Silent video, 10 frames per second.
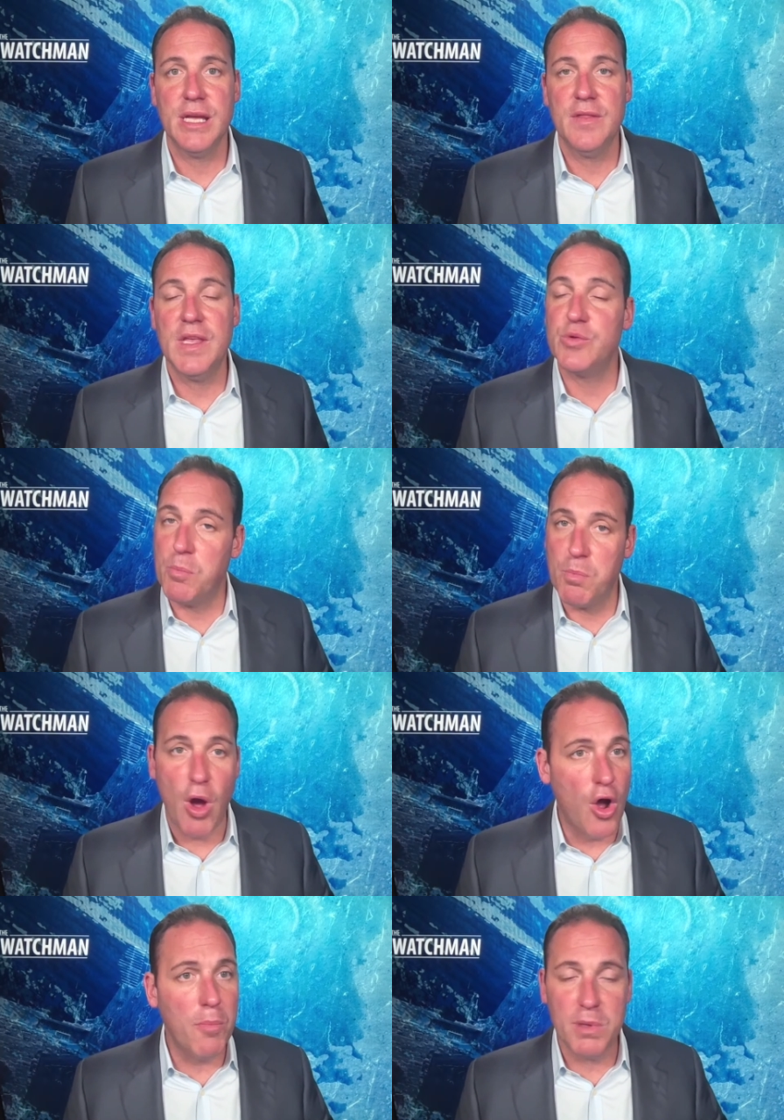These were
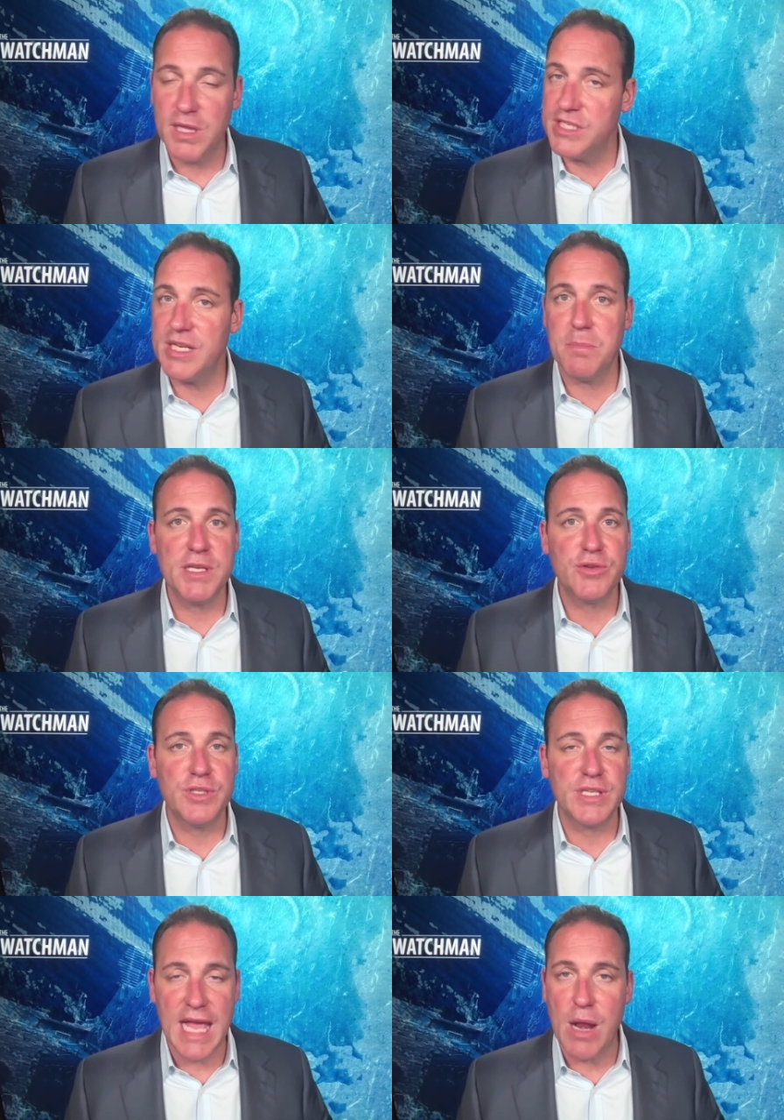all ballistic
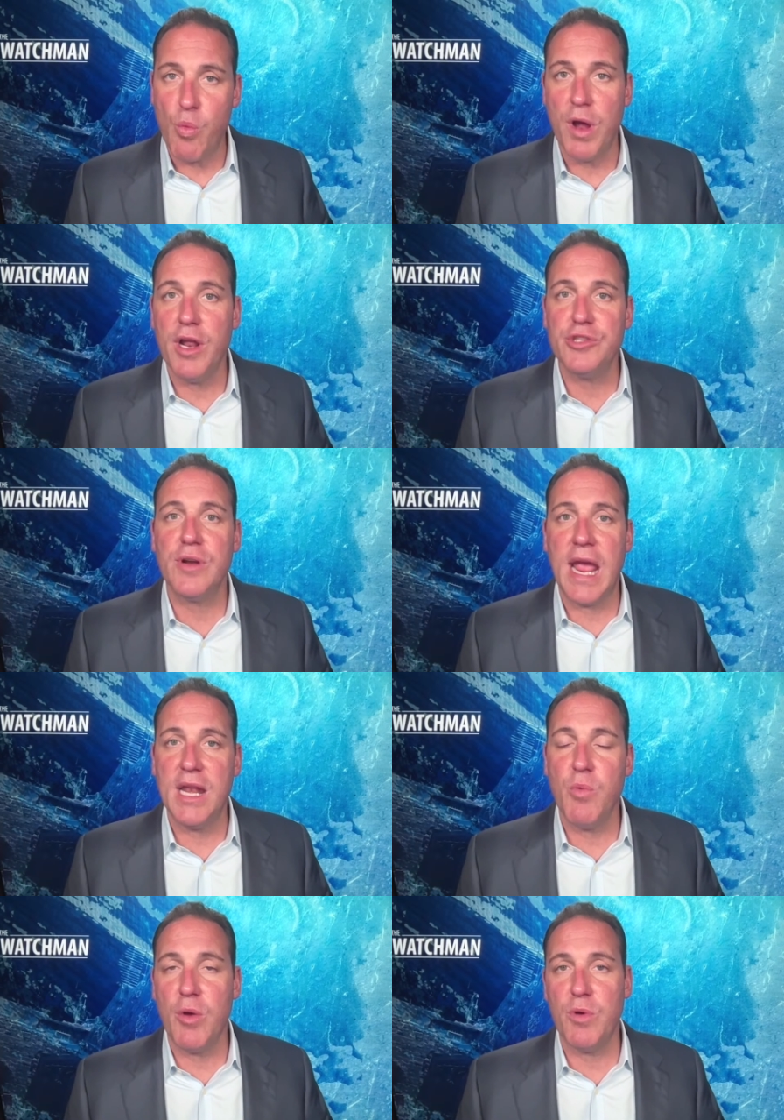missiles. Again,
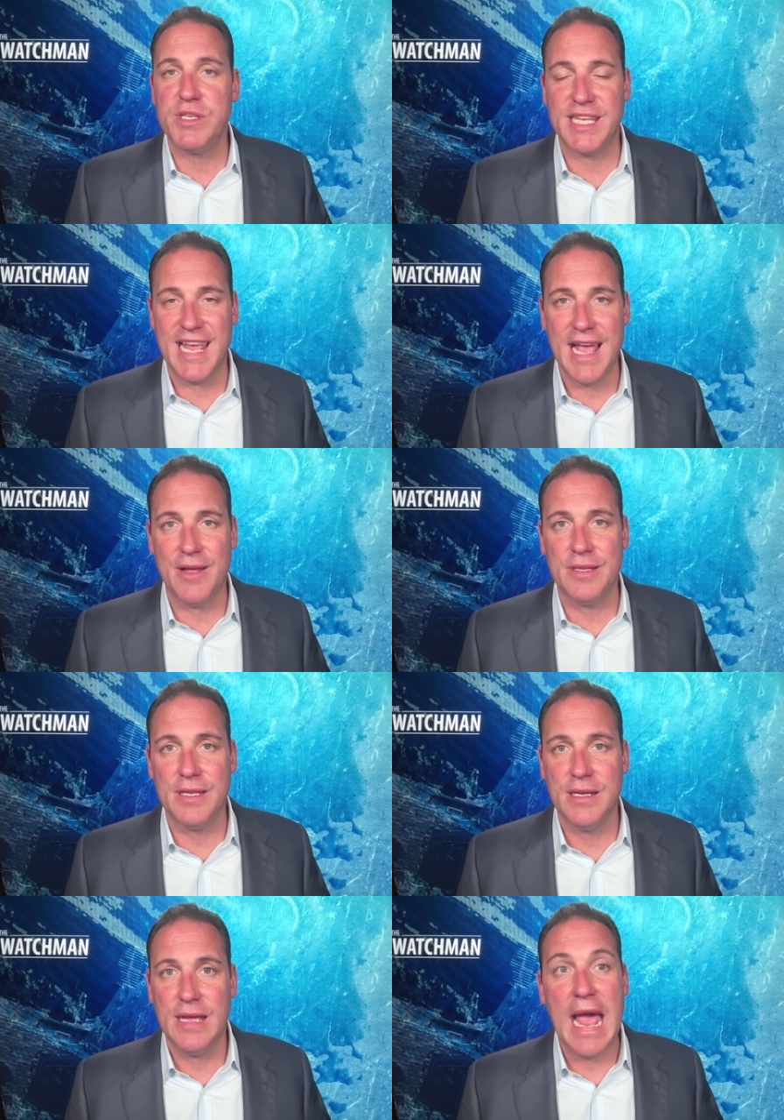181 was the count
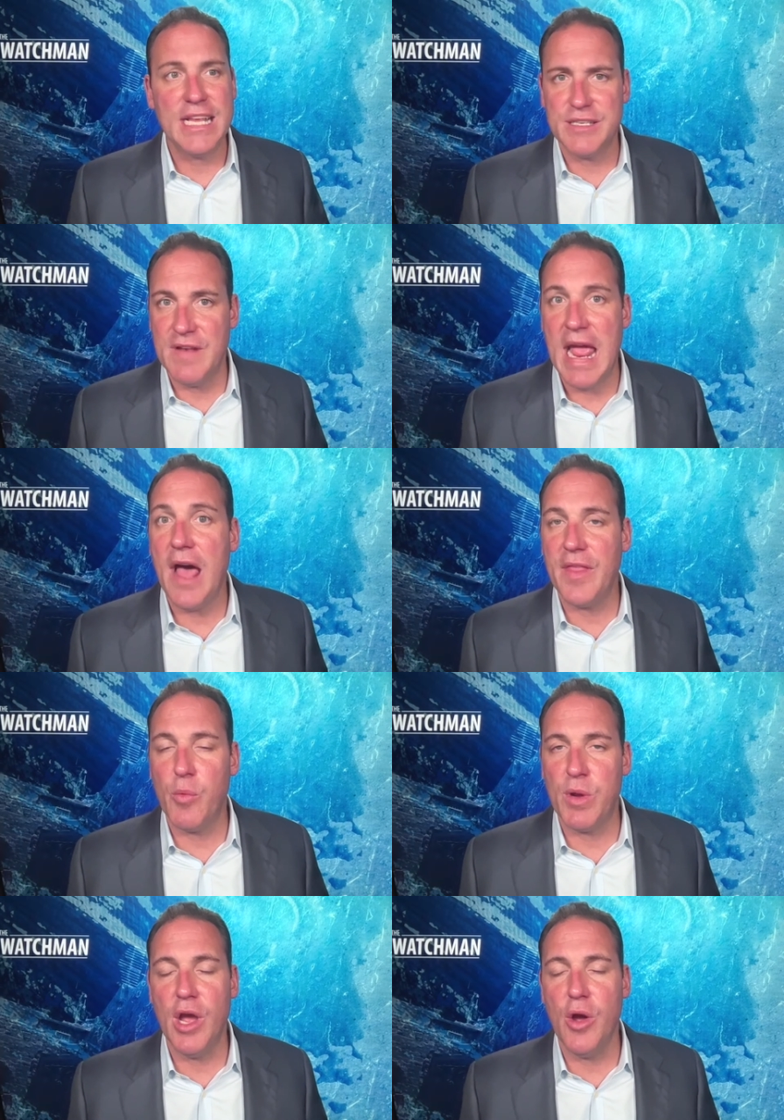as of now that
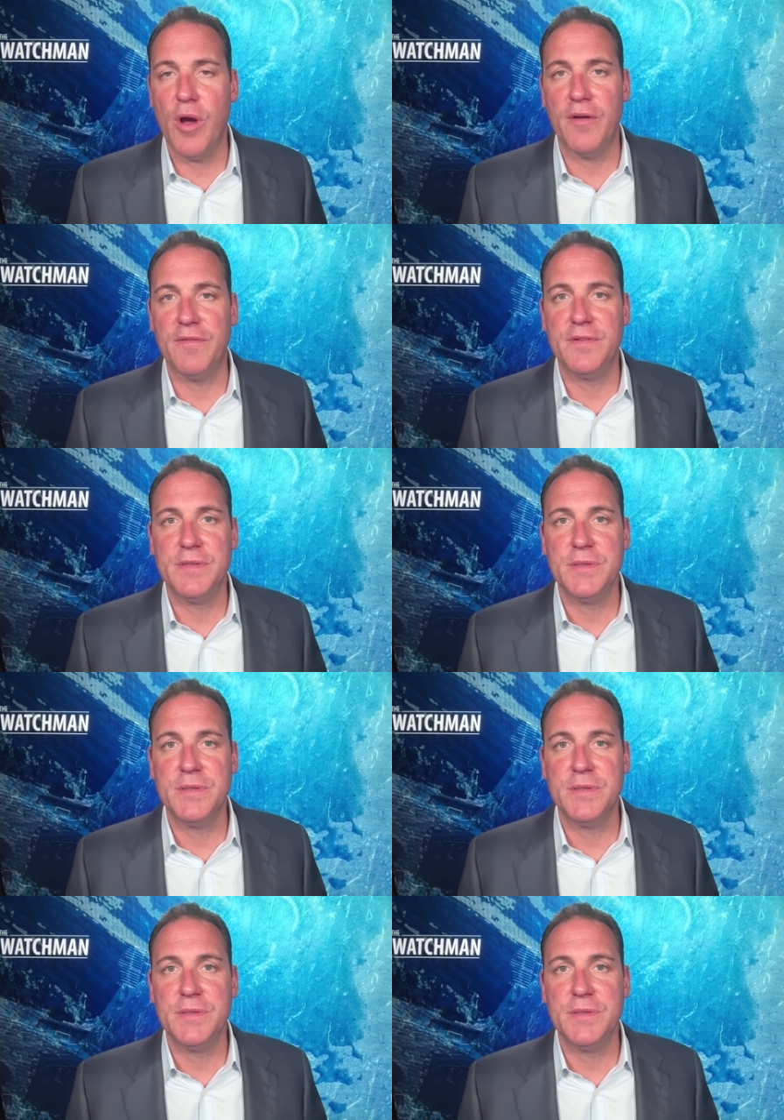we know of.